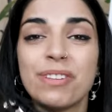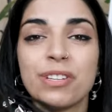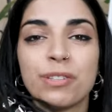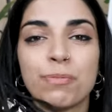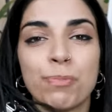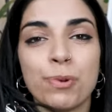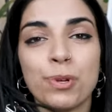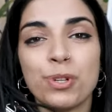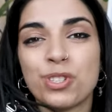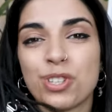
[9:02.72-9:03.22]
this
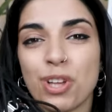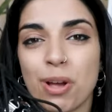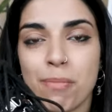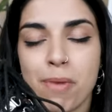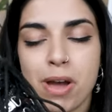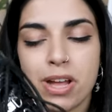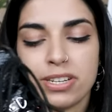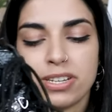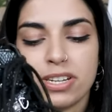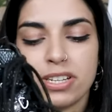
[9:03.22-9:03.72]
boot so
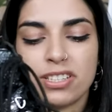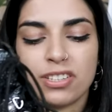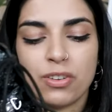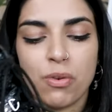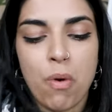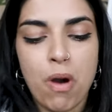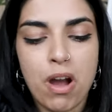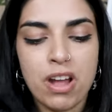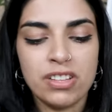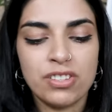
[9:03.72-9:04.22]
much. It's
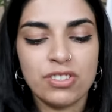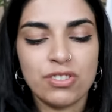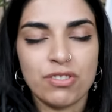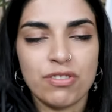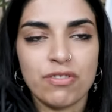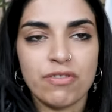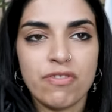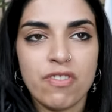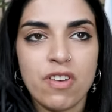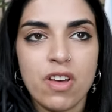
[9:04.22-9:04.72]
quite
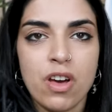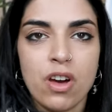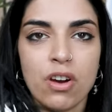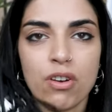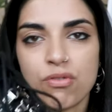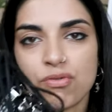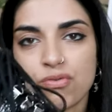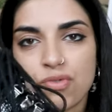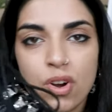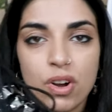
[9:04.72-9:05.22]
sort of
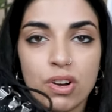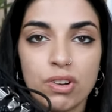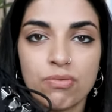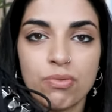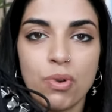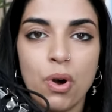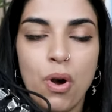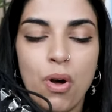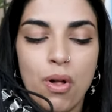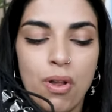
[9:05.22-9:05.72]
rock and
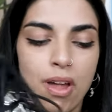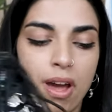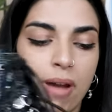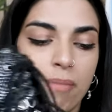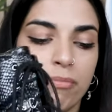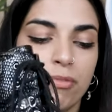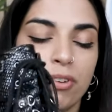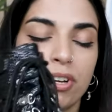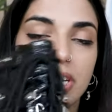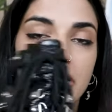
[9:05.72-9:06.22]
roll.
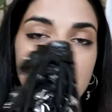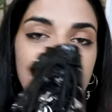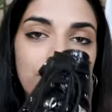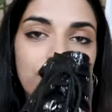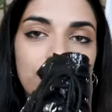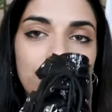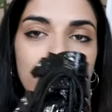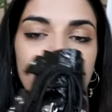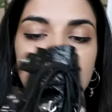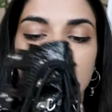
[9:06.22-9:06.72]
I'm really
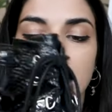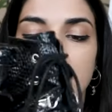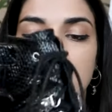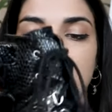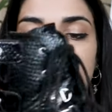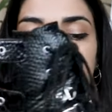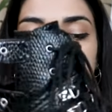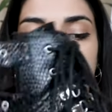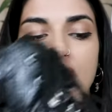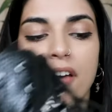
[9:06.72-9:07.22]
into it.
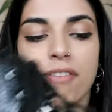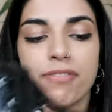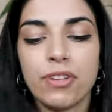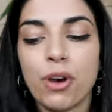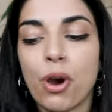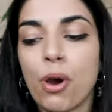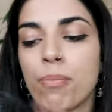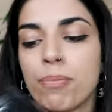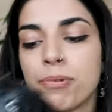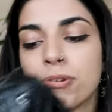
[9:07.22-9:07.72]
I love
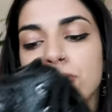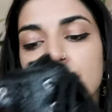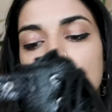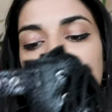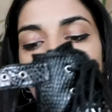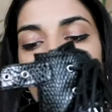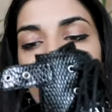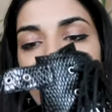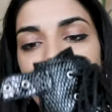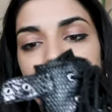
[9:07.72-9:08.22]
the open
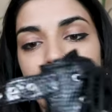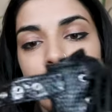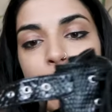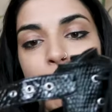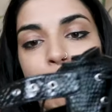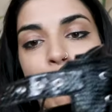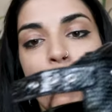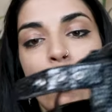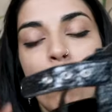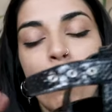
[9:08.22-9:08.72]
toe and
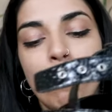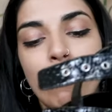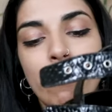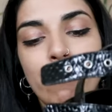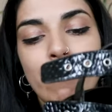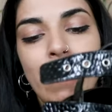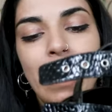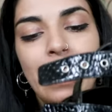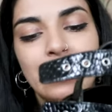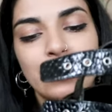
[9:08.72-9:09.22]
the
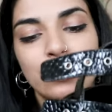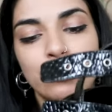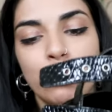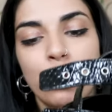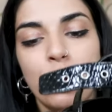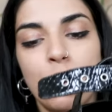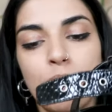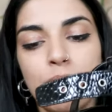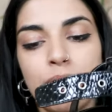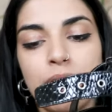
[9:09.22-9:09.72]
open back as
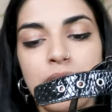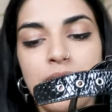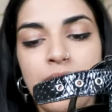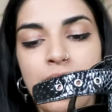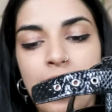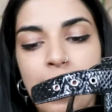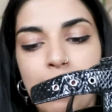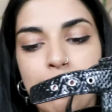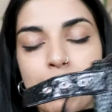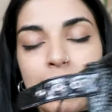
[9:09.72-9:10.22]
well.
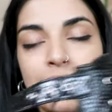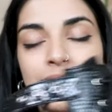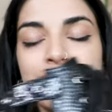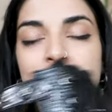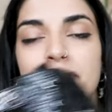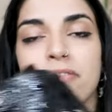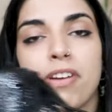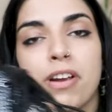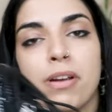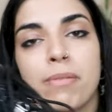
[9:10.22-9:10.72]
It makes
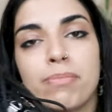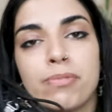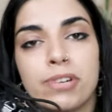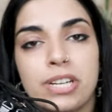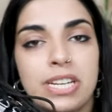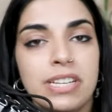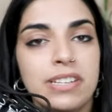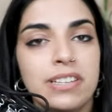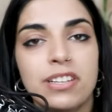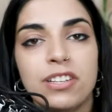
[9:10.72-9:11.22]
it very
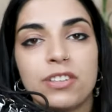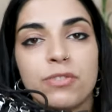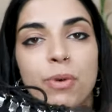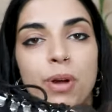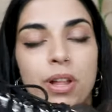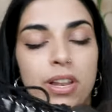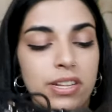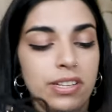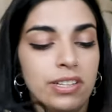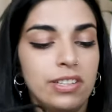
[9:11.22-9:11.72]
breezy as
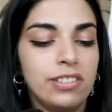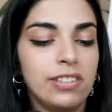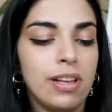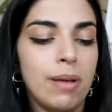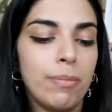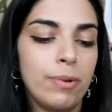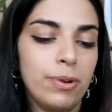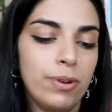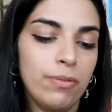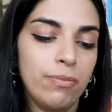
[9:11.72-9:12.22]
well in
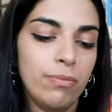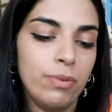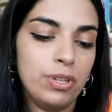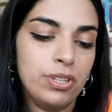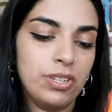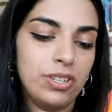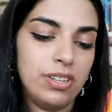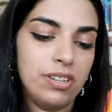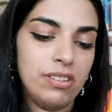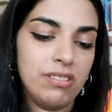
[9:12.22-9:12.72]
summer,
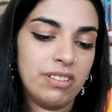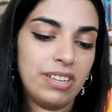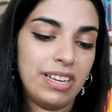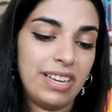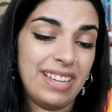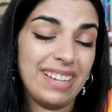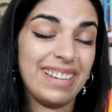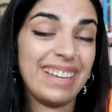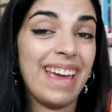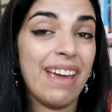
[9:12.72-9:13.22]
which
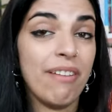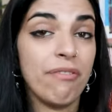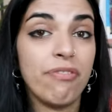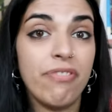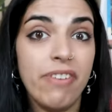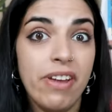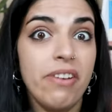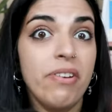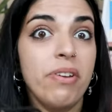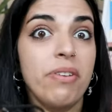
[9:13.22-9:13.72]
can get
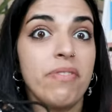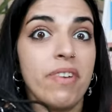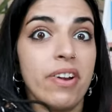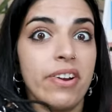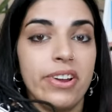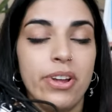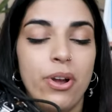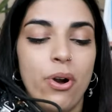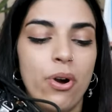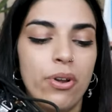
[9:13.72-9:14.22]
very,
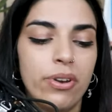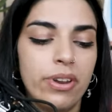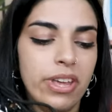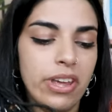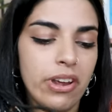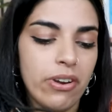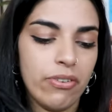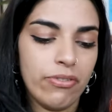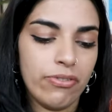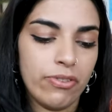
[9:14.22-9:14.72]
very hot
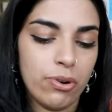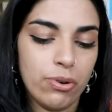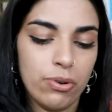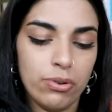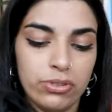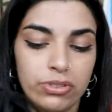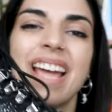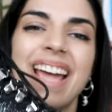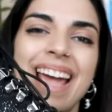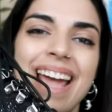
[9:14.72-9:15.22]
here, of
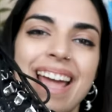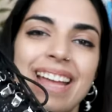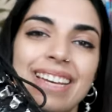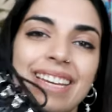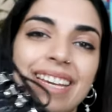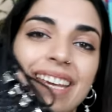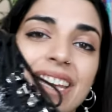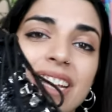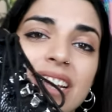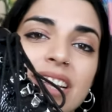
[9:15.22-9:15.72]
course. And
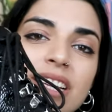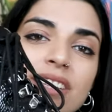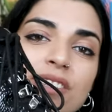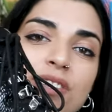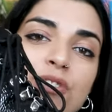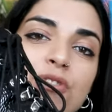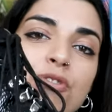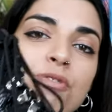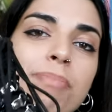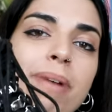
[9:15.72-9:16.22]
the heel
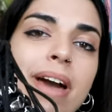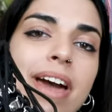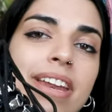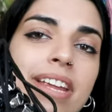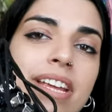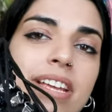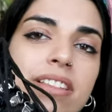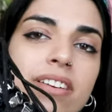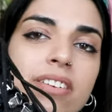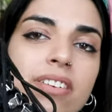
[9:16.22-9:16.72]
isn't too
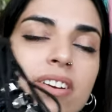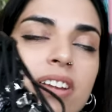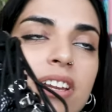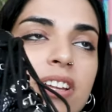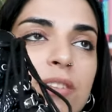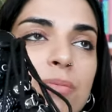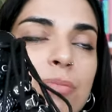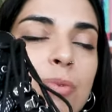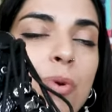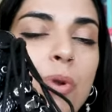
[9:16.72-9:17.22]
bad either. It
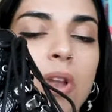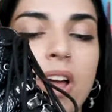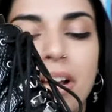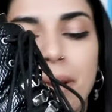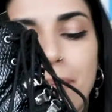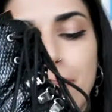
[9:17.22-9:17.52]
is more like